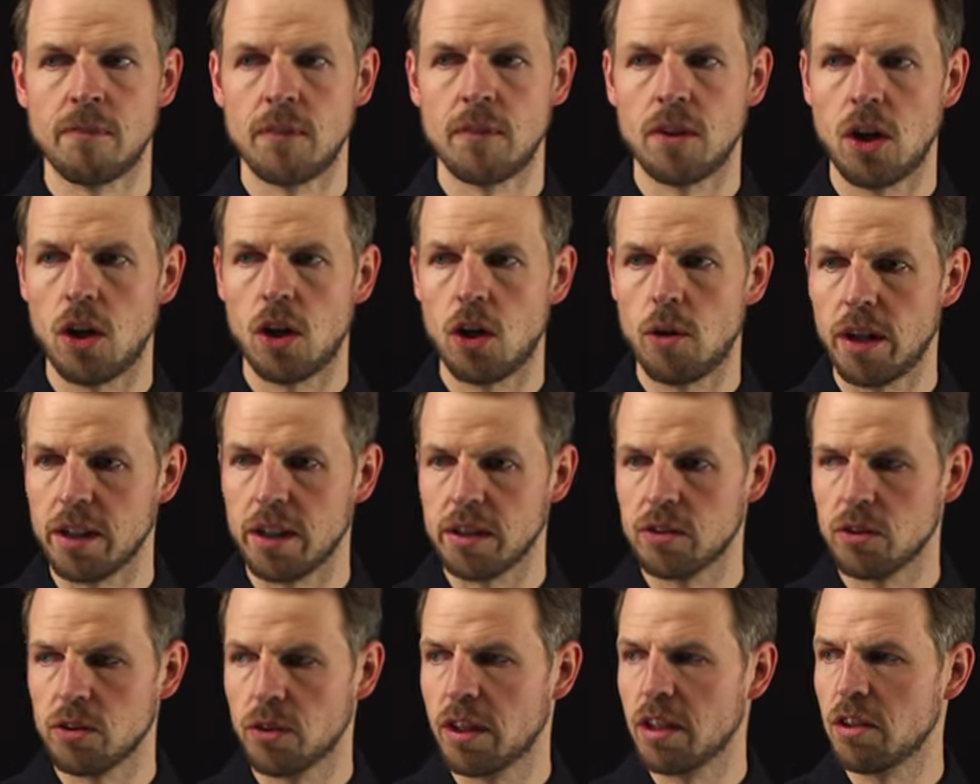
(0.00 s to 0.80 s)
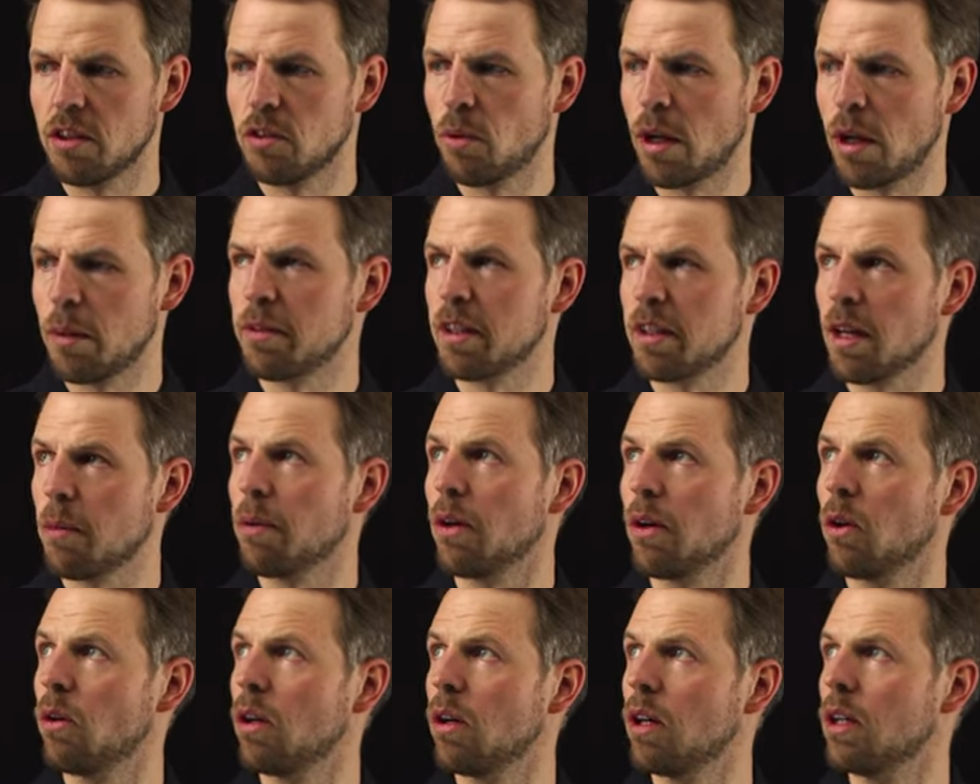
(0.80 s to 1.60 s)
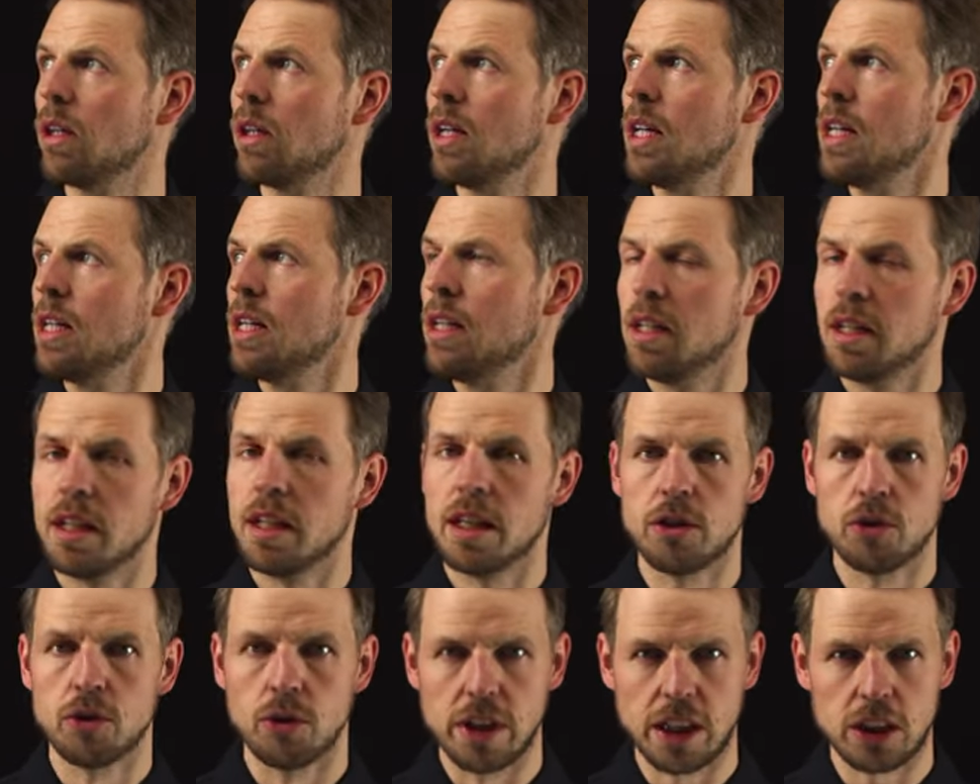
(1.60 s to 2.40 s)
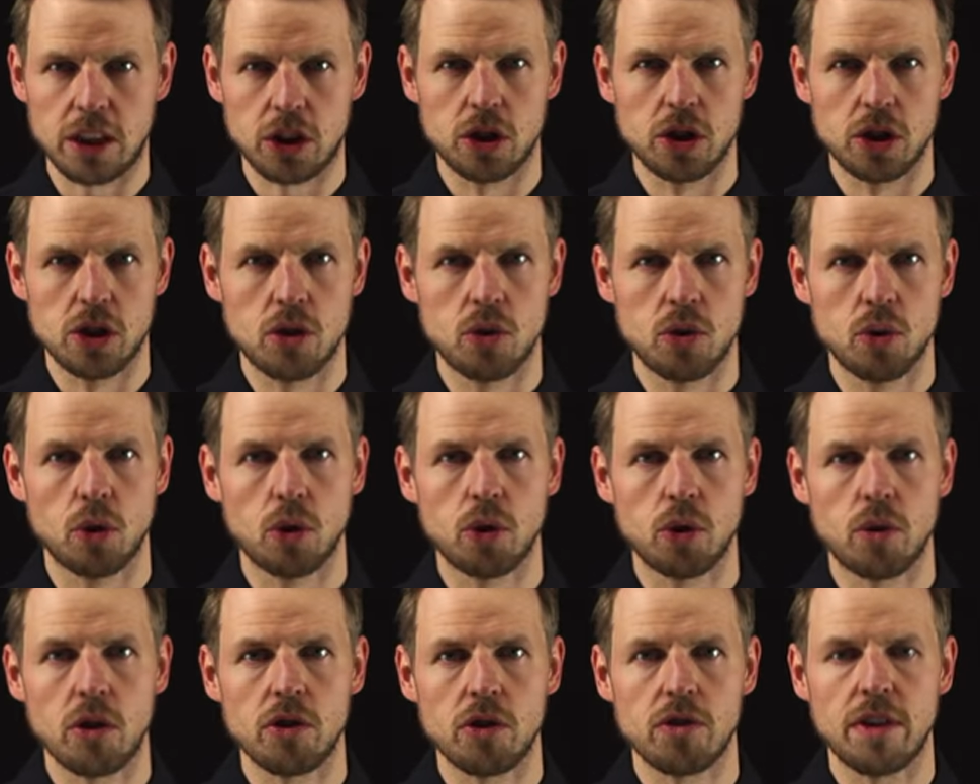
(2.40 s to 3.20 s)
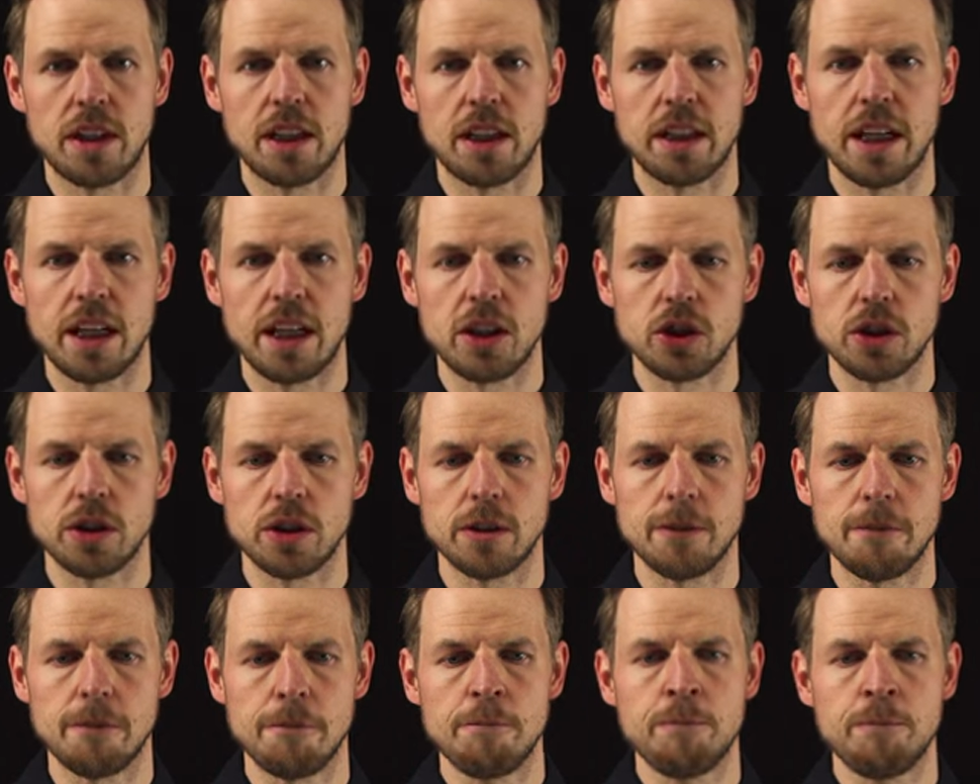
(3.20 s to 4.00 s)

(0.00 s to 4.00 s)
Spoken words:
All right, so this wraps up our introduction to cross-validation.